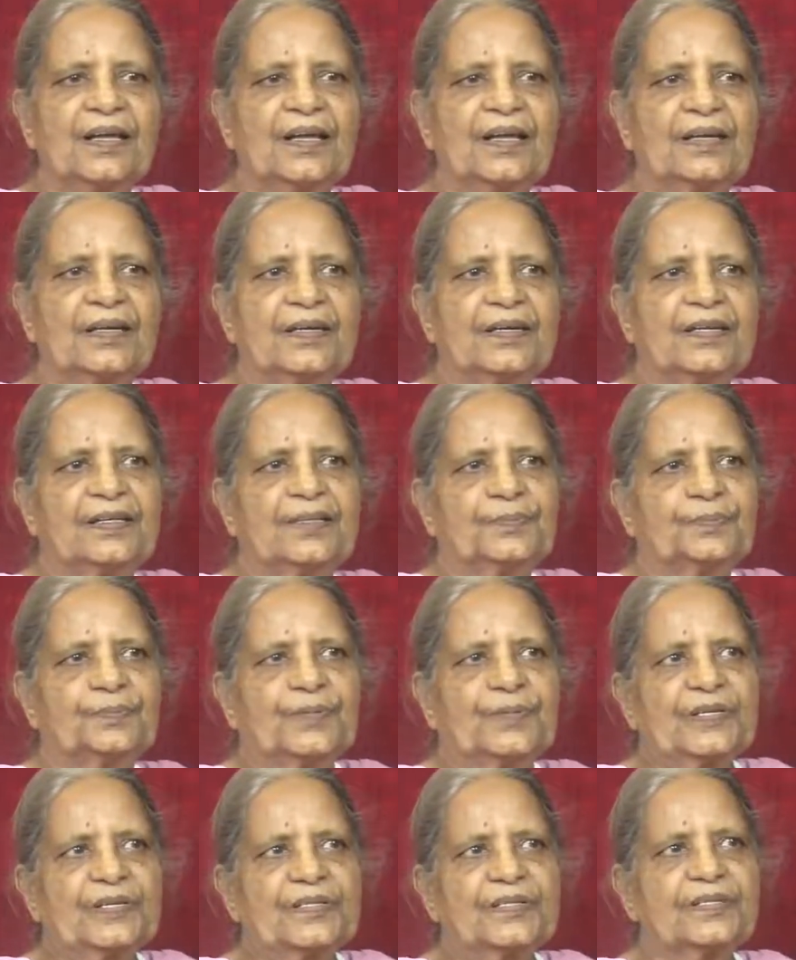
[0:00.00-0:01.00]
and a
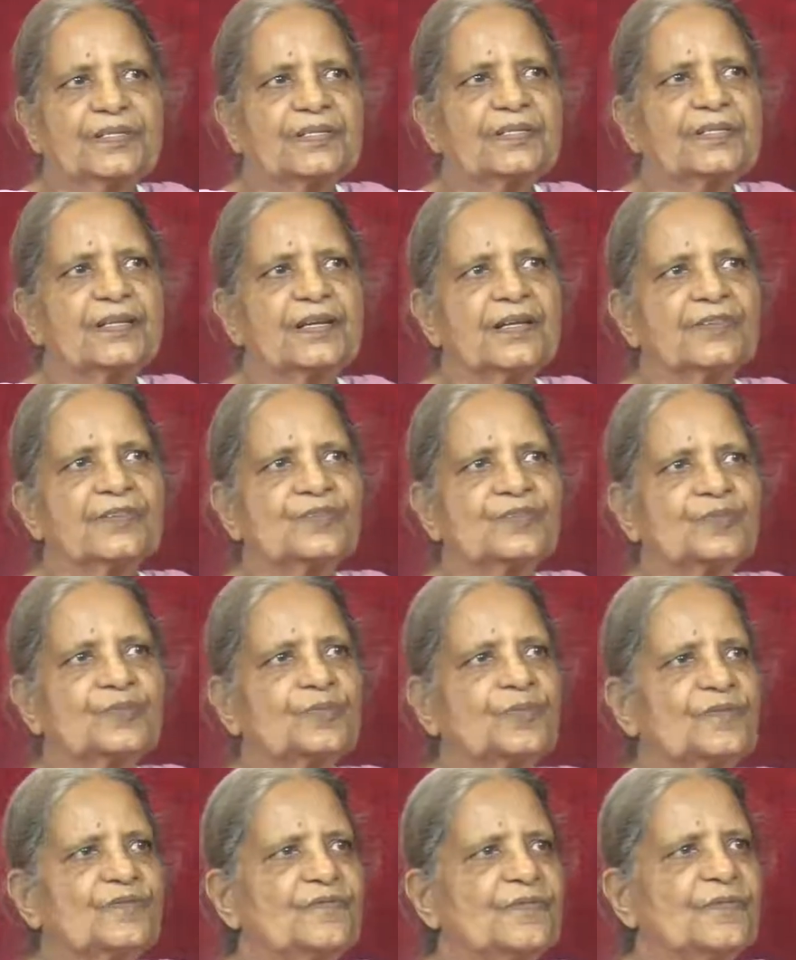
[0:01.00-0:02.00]
person has to
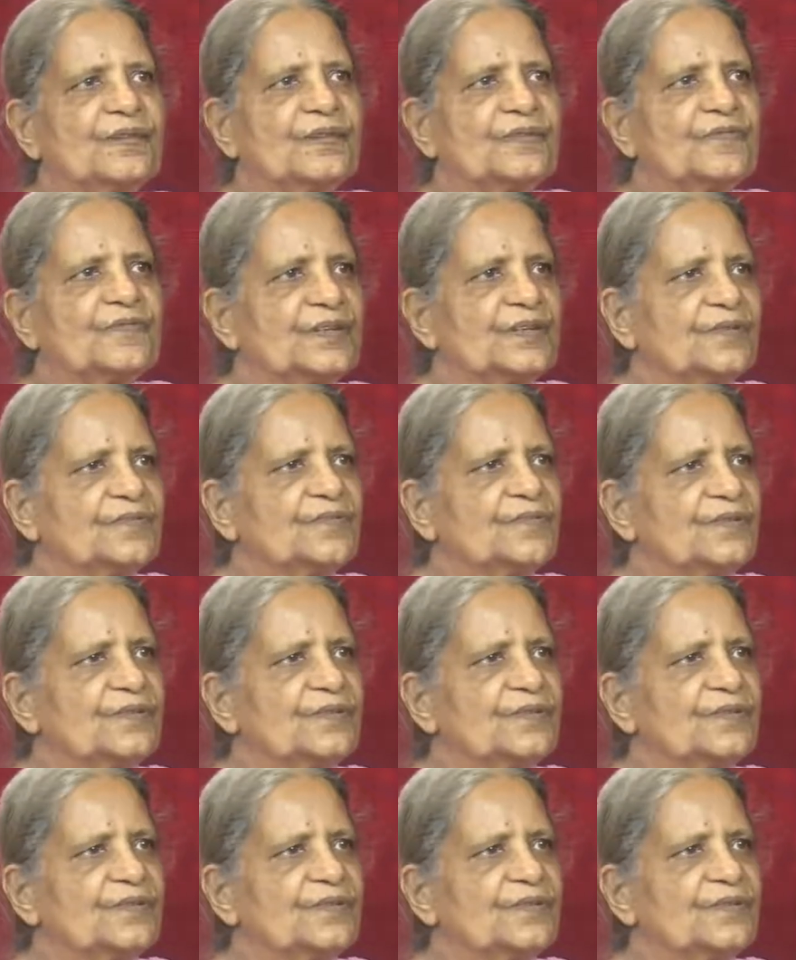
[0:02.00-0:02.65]
be very very